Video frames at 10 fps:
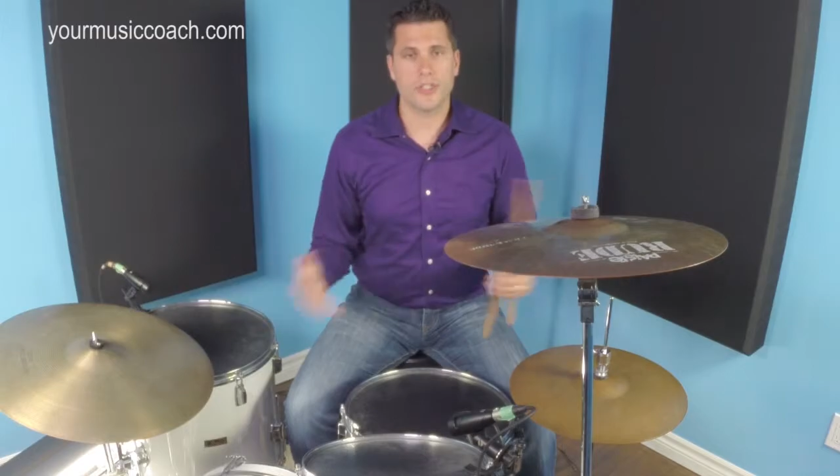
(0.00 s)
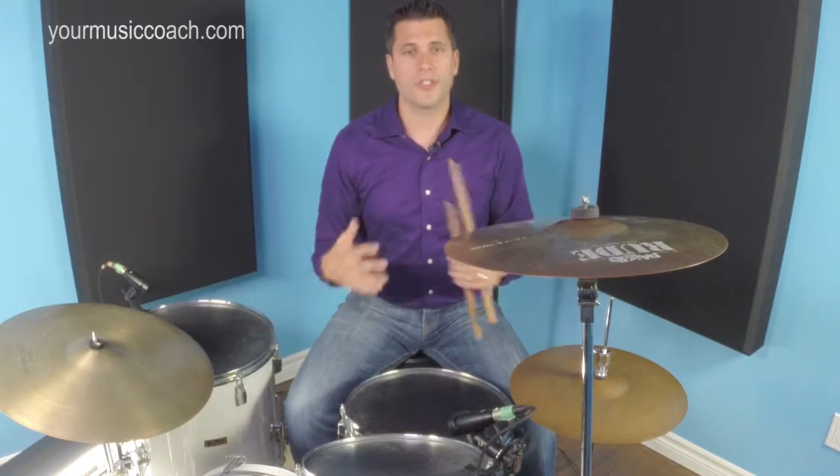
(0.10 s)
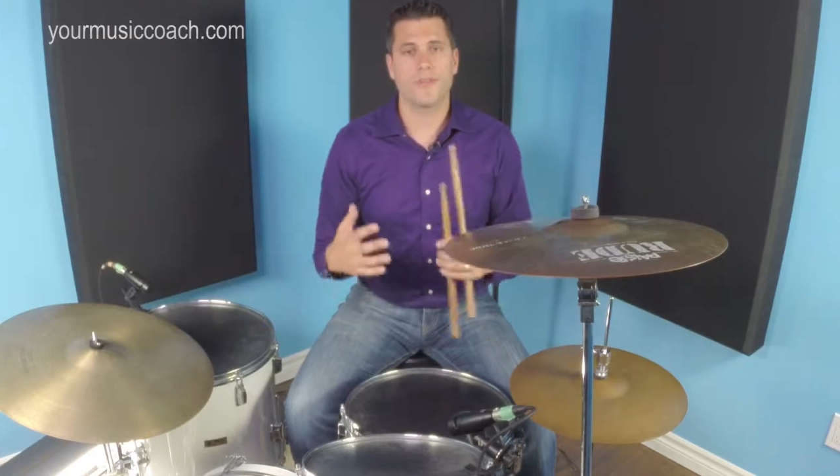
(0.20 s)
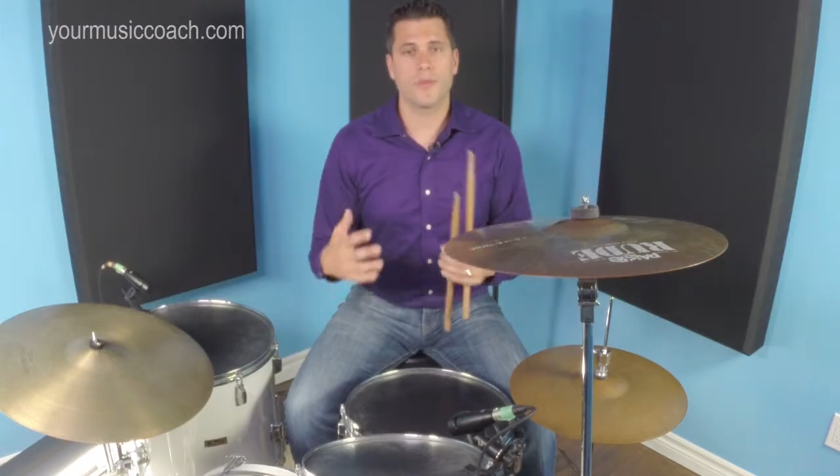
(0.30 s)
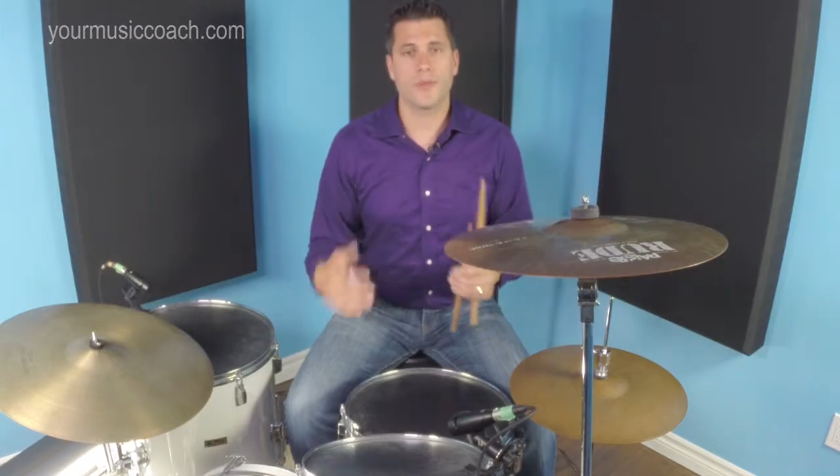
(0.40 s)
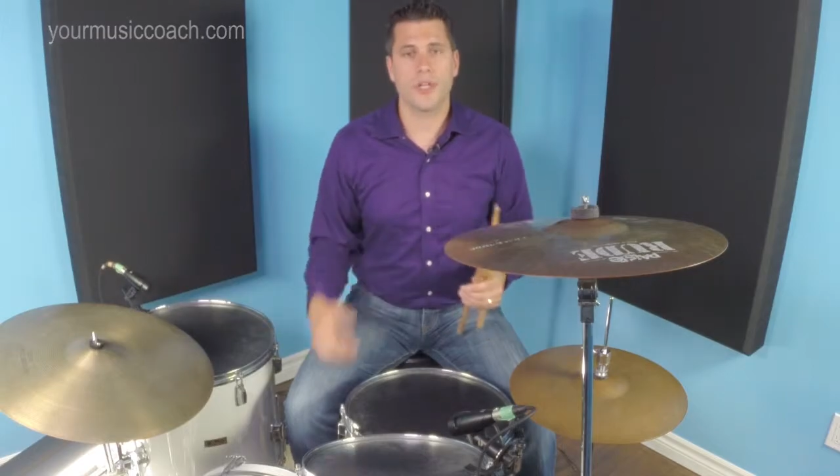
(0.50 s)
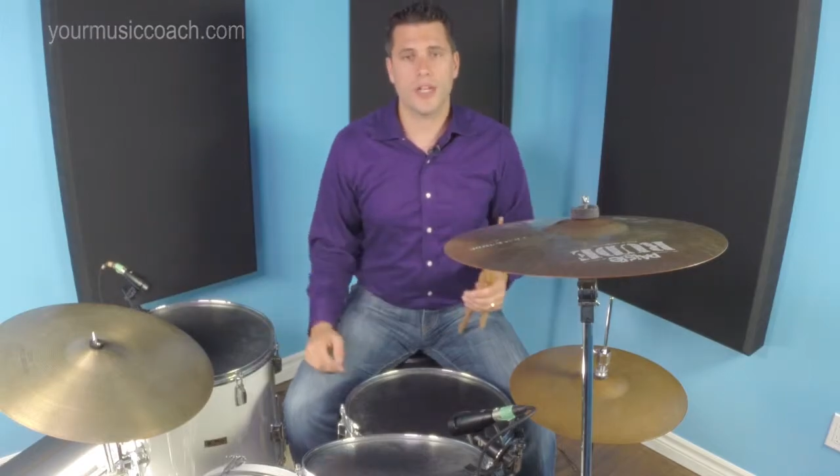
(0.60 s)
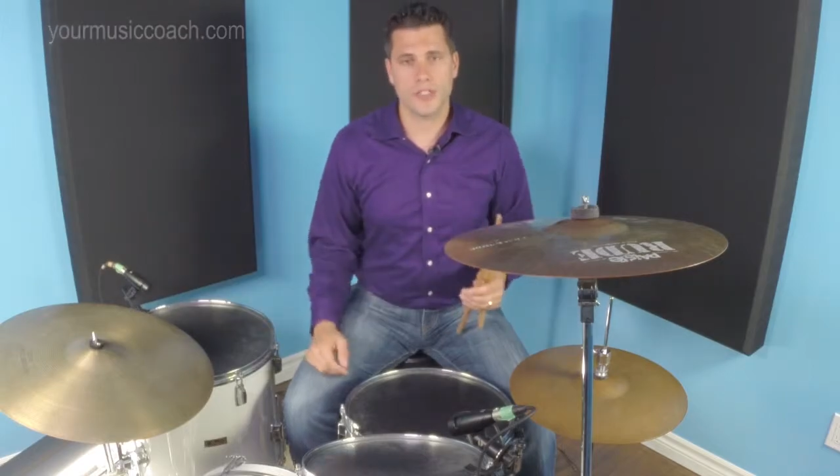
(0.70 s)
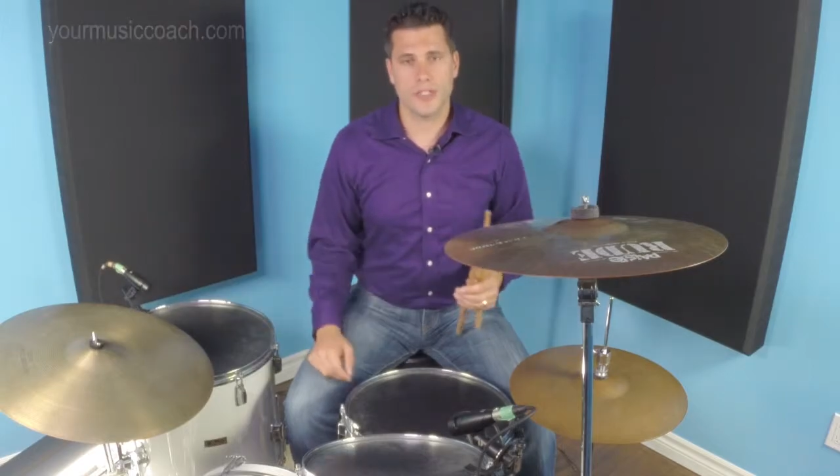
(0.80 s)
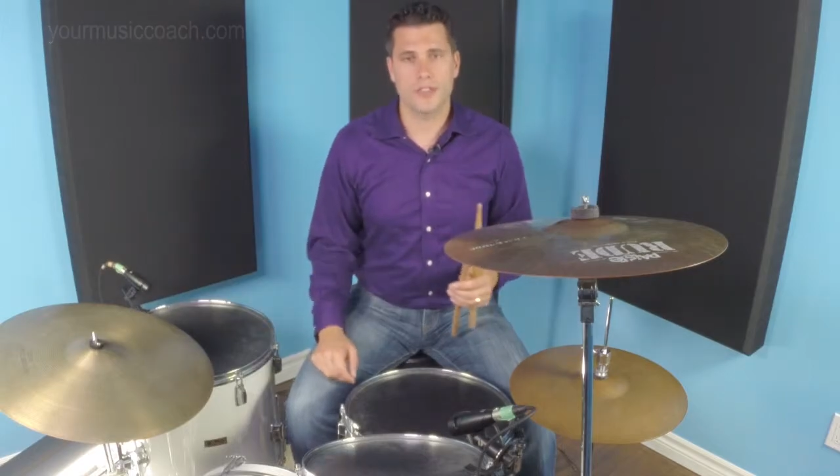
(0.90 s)
of different
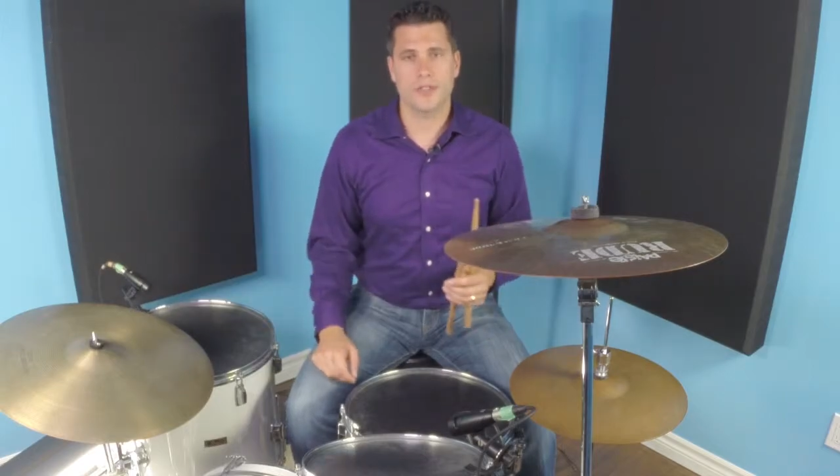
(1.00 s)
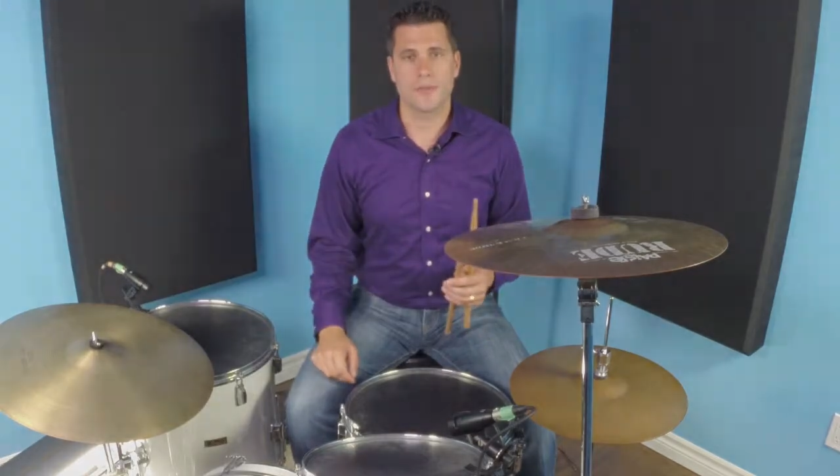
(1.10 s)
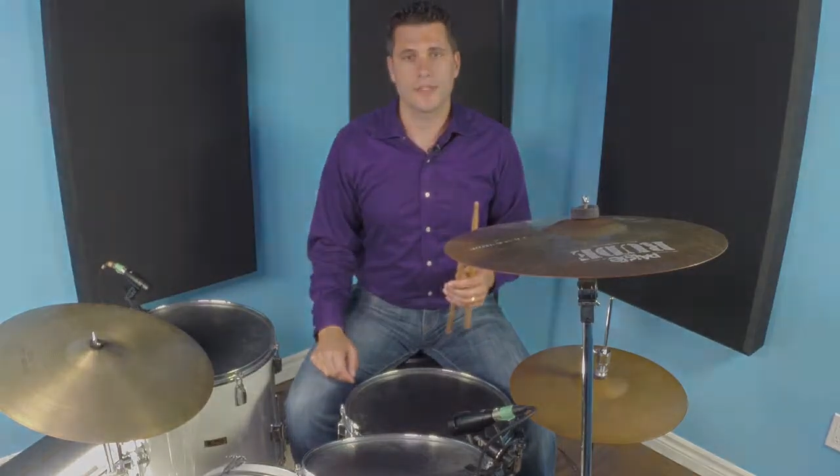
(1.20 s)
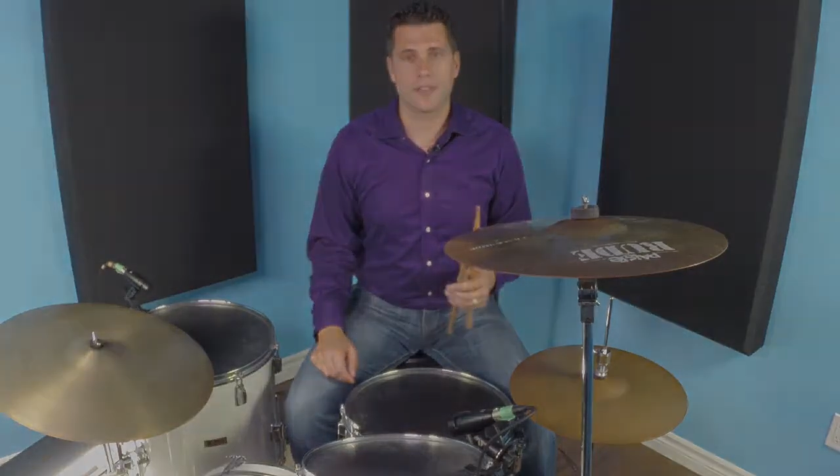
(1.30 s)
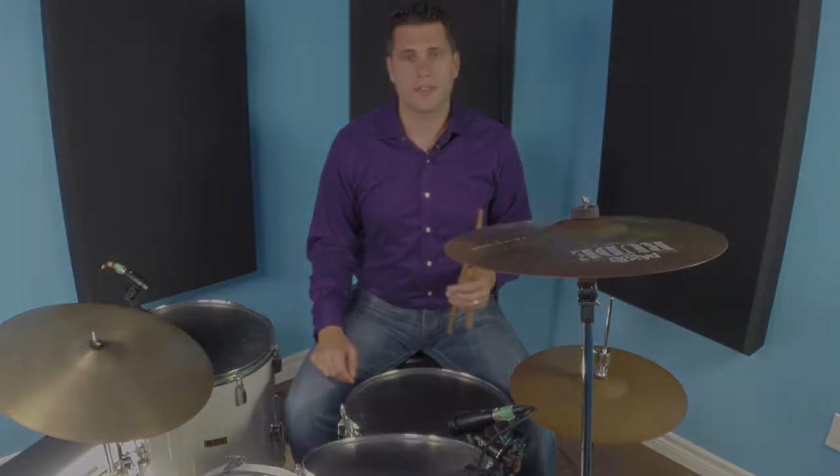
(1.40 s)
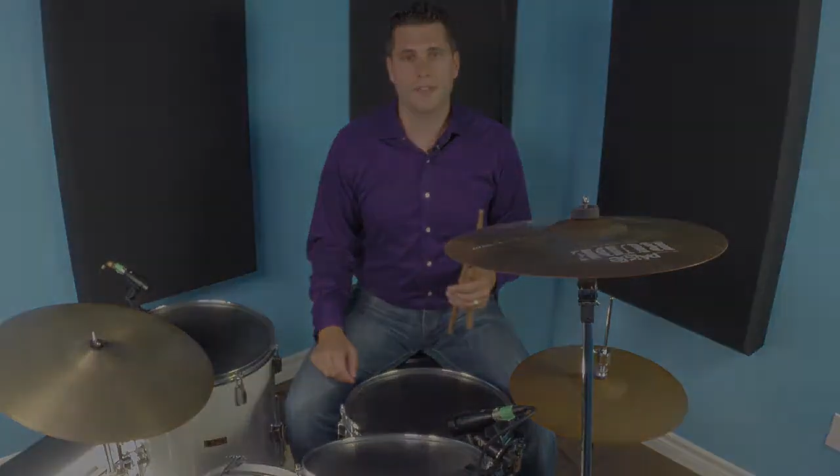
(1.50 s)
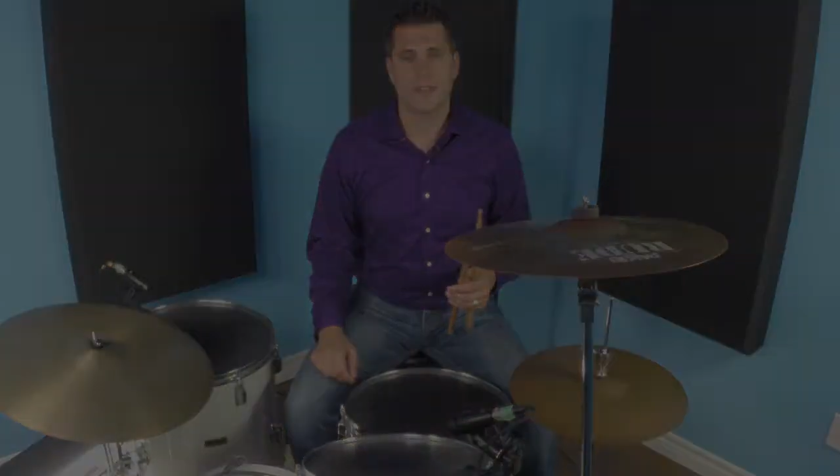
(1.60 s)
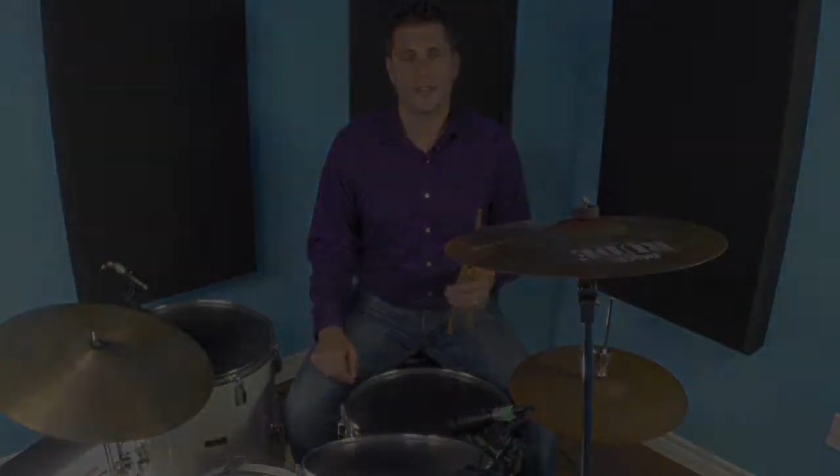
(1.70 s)
percussion instruments.